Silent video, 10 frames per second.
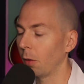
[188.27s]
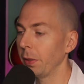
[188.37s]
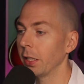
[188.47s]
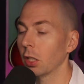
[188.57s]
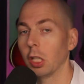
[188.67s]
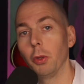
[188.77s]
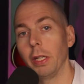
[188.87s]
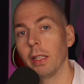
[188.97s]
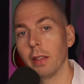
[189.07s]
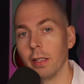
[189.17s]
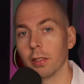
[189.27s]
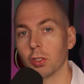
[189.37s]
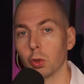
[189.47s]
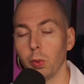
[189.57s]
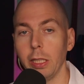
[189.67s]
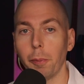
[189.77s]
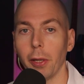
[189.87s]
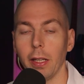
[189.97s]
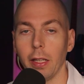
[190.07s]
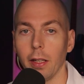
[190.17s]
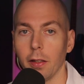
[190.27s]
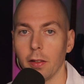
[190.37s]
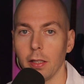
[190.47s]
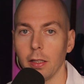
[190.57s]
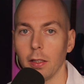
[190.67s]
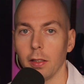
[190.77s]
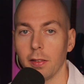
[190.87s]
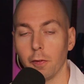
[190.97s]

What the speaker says: be including this sweep in the